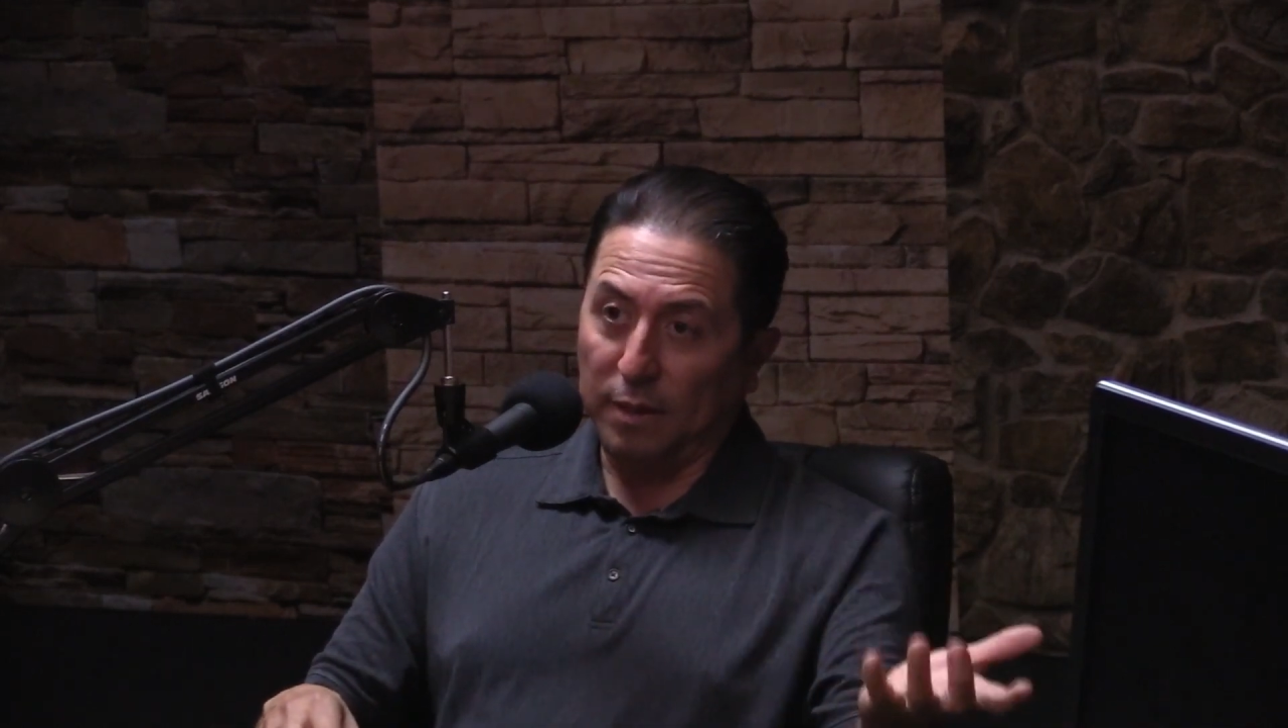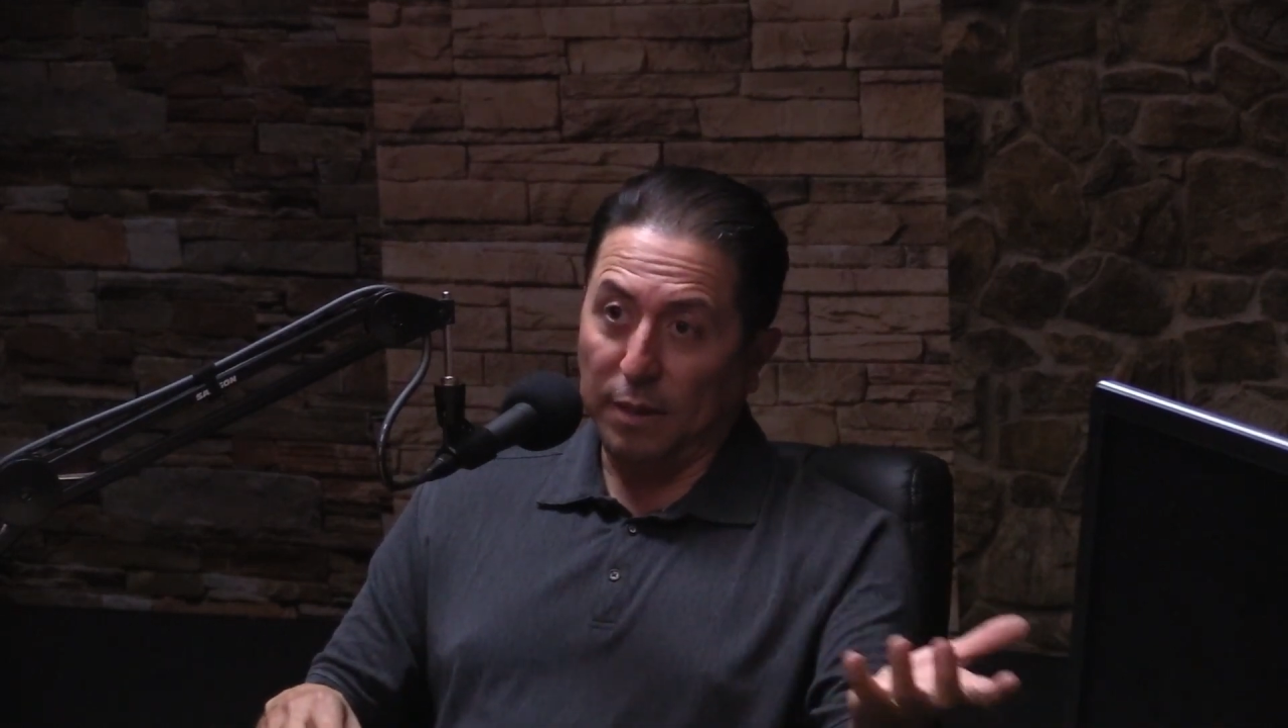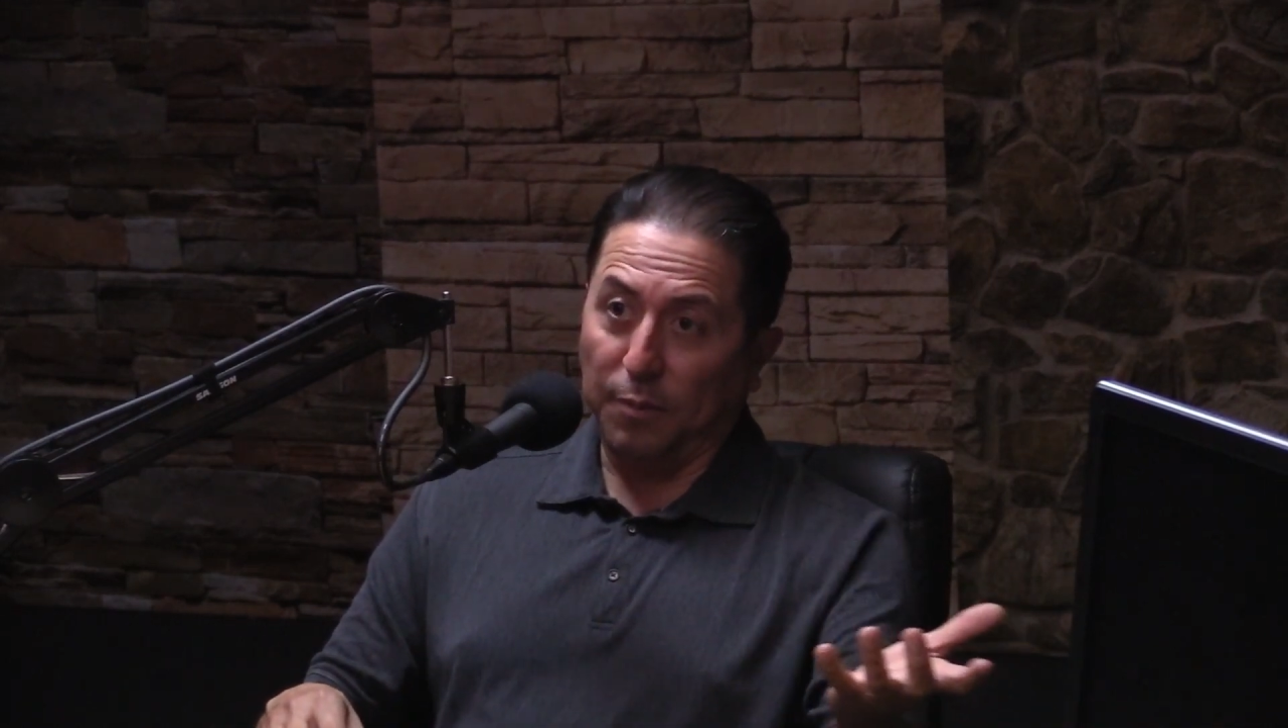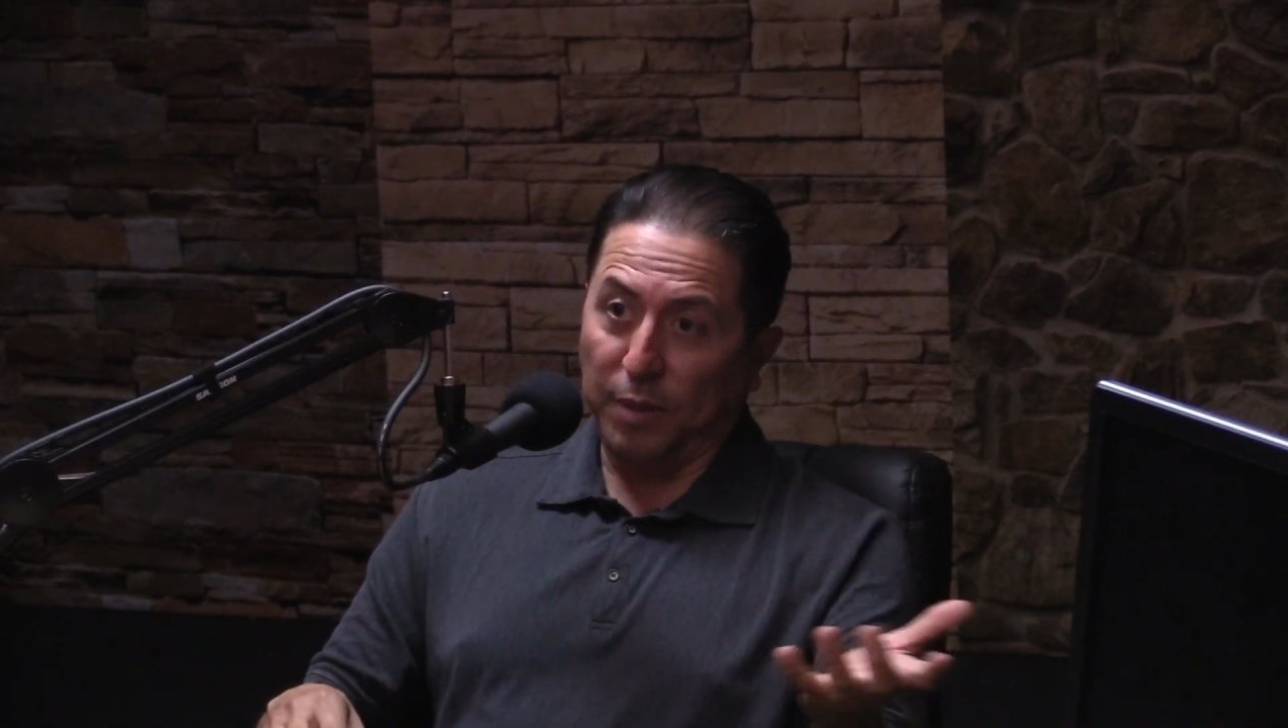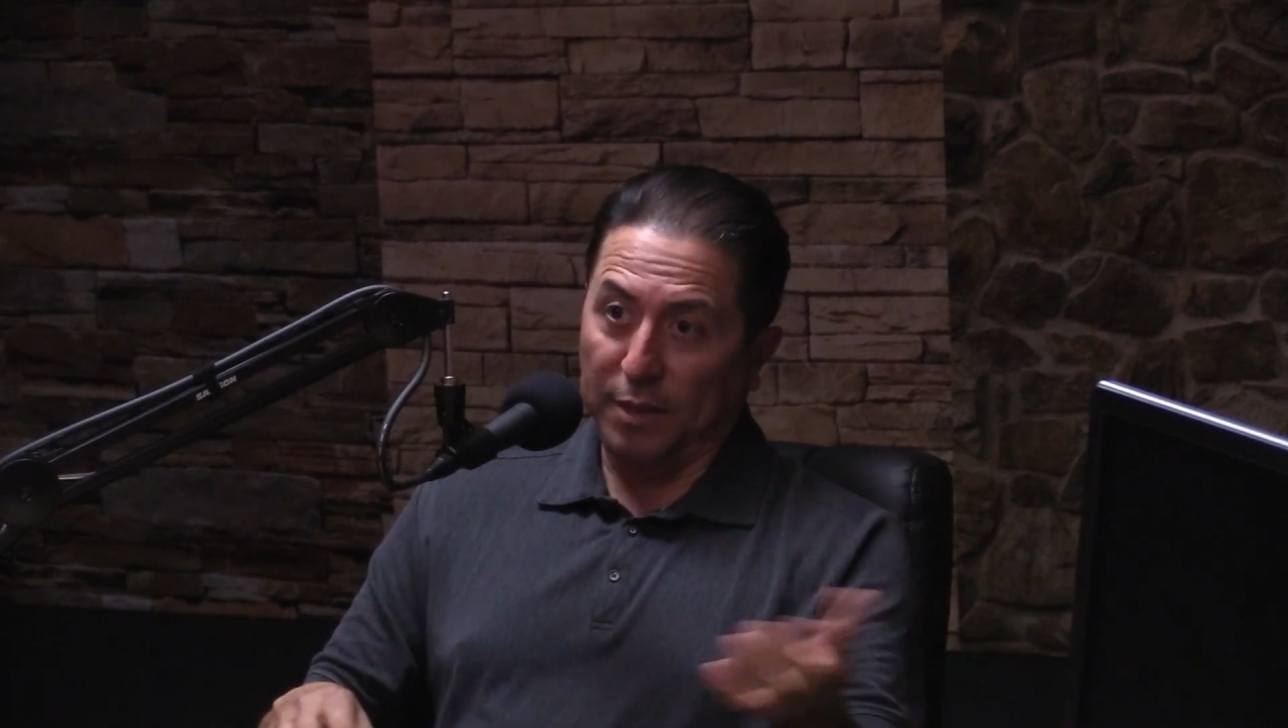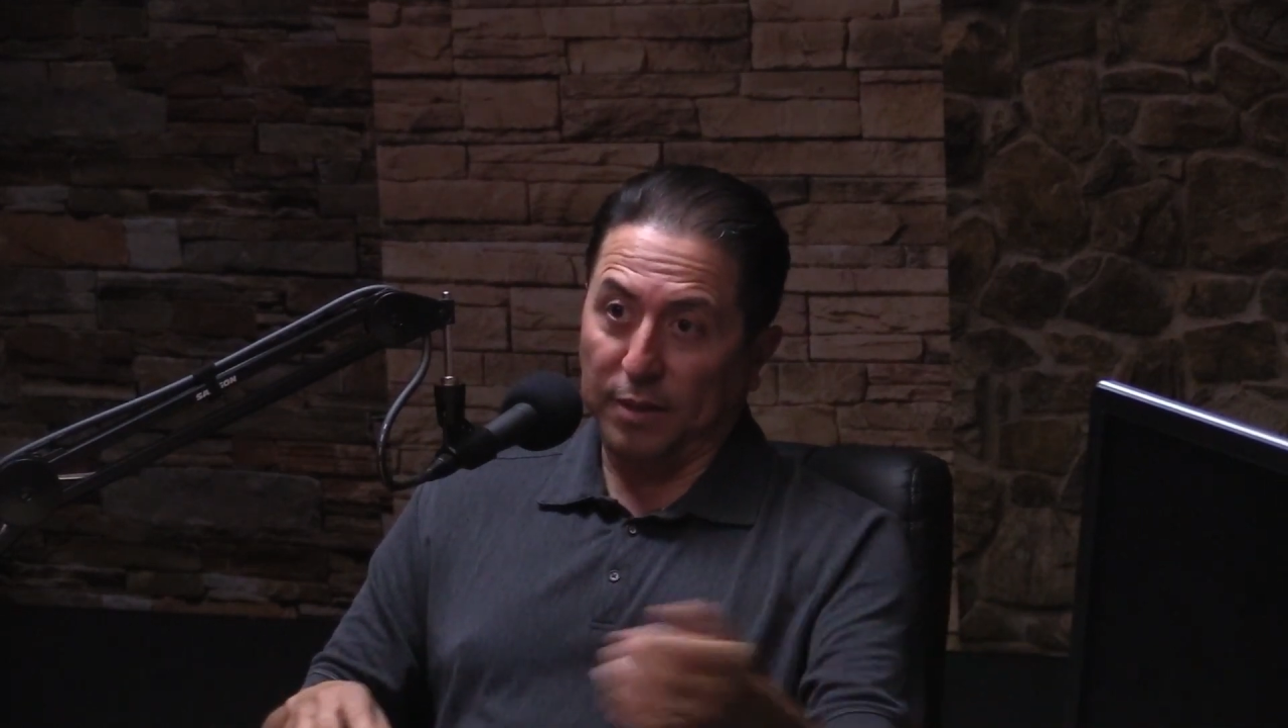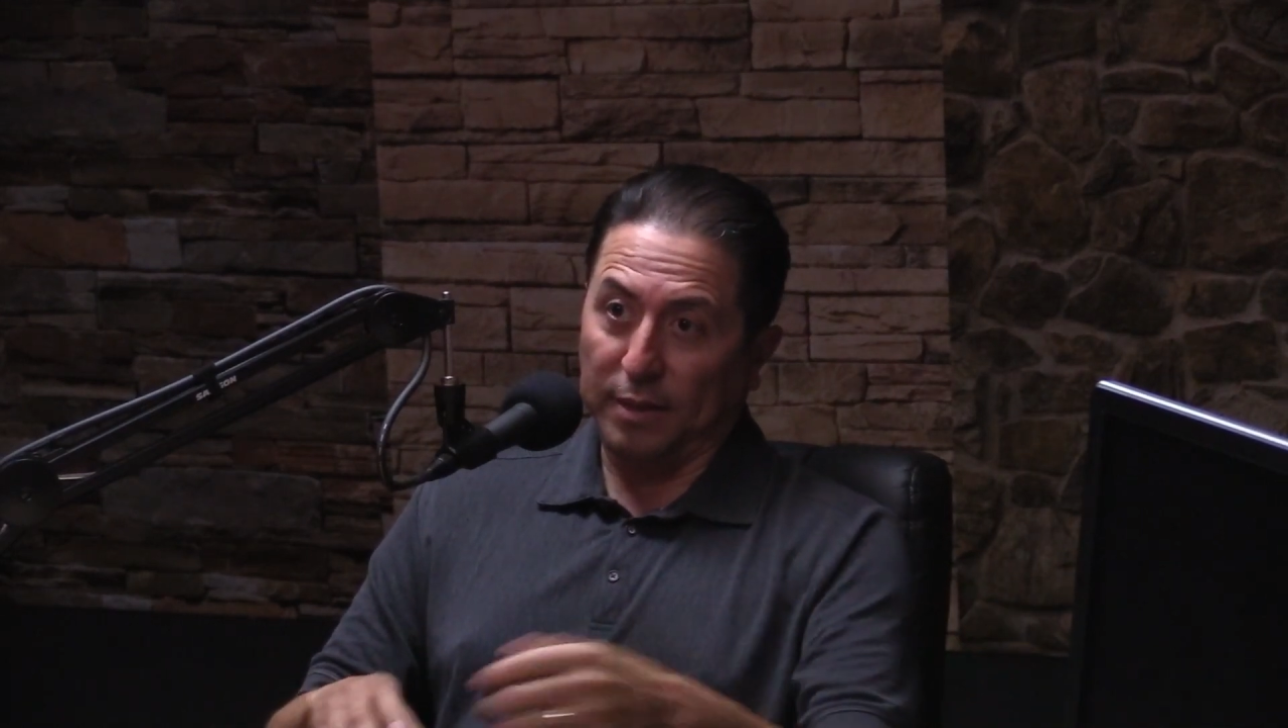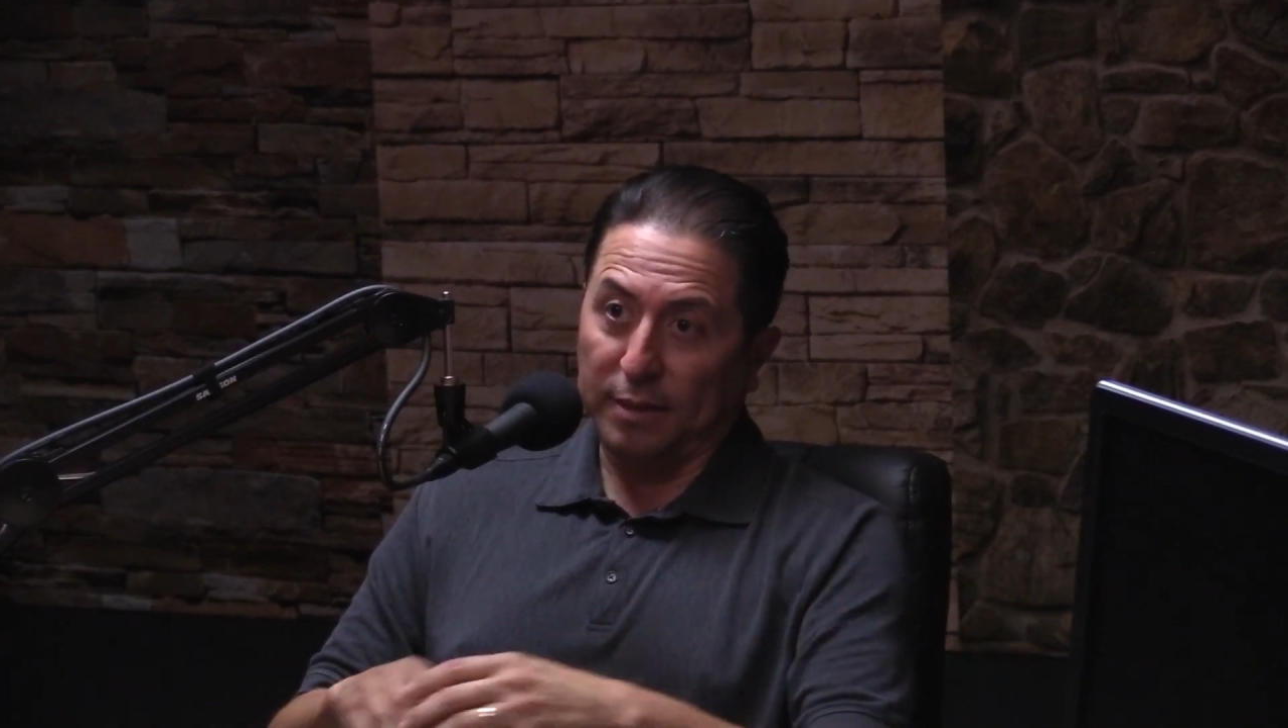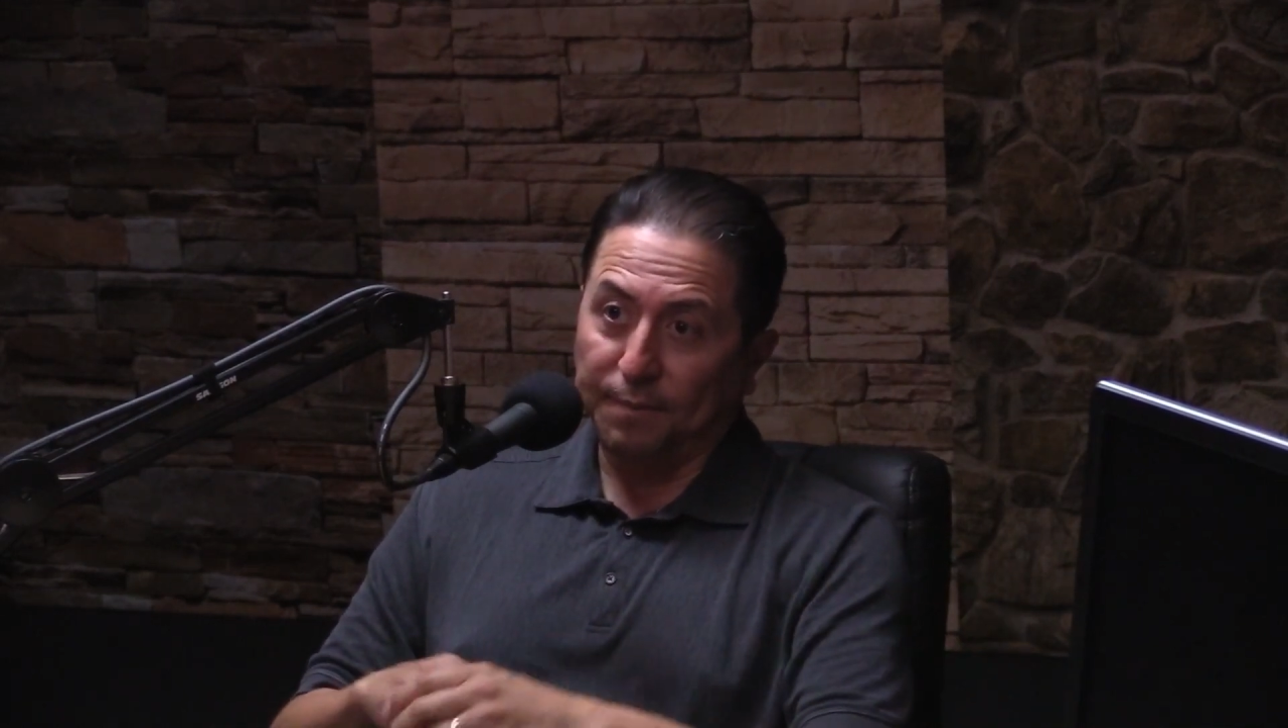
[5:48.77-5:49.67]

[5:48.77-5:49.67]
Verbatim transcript: other projects.